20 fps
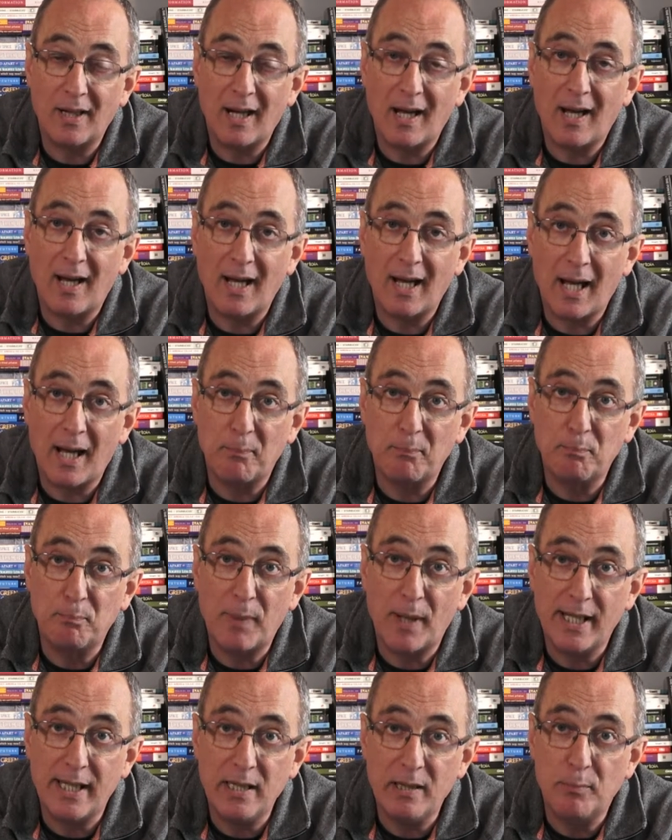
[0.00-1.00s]
a
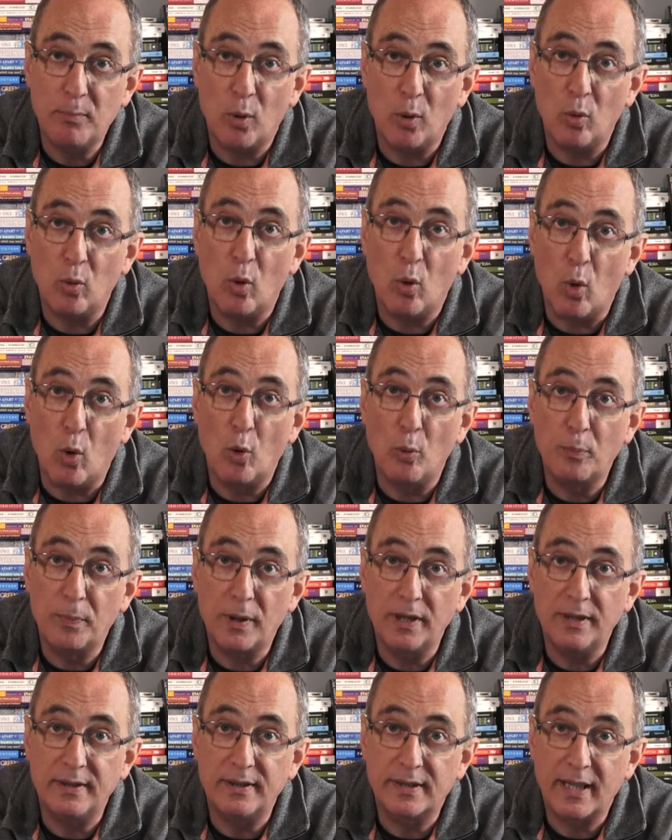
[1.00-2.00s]
Bible
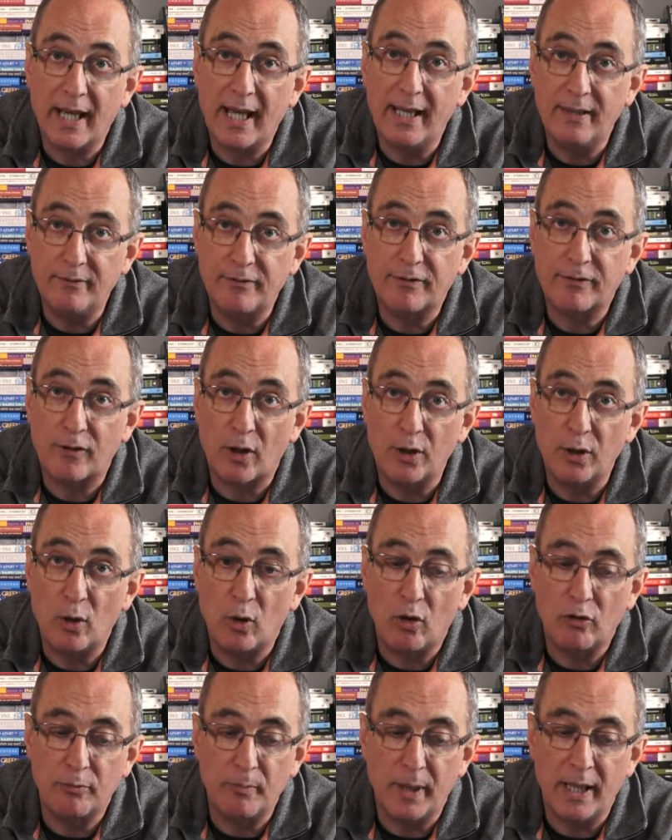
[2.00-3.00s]
opened in front
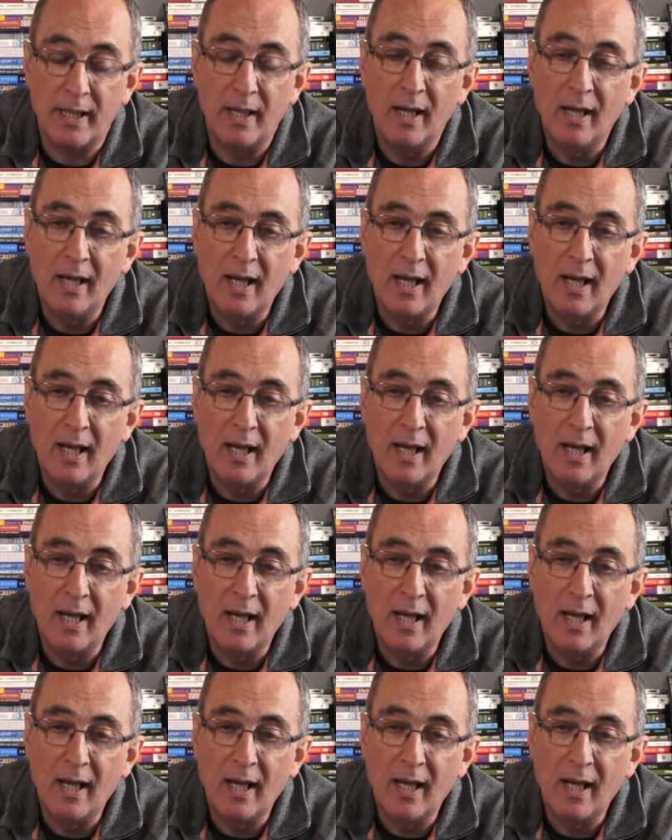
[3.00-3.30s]
of me.